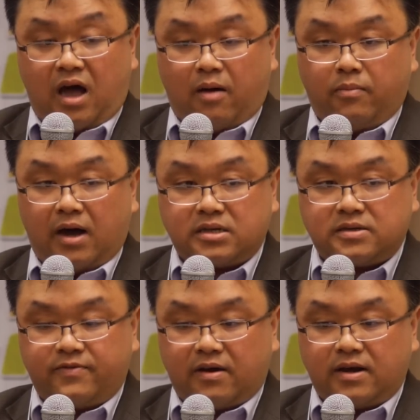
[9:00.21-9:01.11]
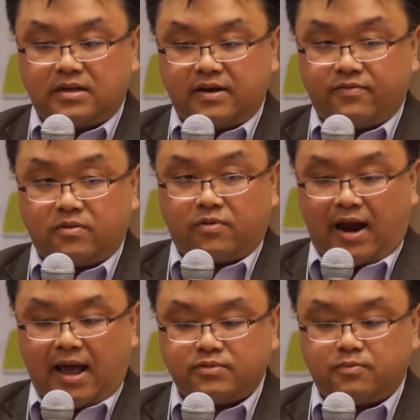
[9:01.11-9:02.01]
amongst very different,
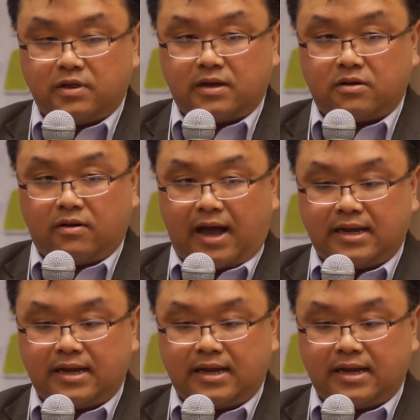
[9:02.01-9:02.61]
perhaps, political